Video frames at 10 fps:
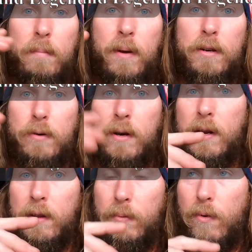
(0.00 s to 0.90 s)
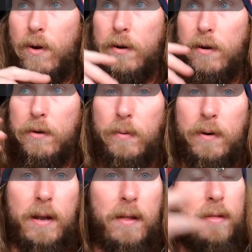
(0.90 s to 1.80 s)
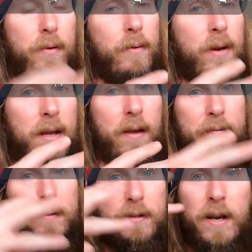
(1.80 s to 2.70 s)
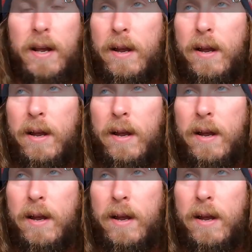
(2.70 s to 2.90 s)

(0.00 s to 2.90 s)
and by drinking the water, you would get three gifts.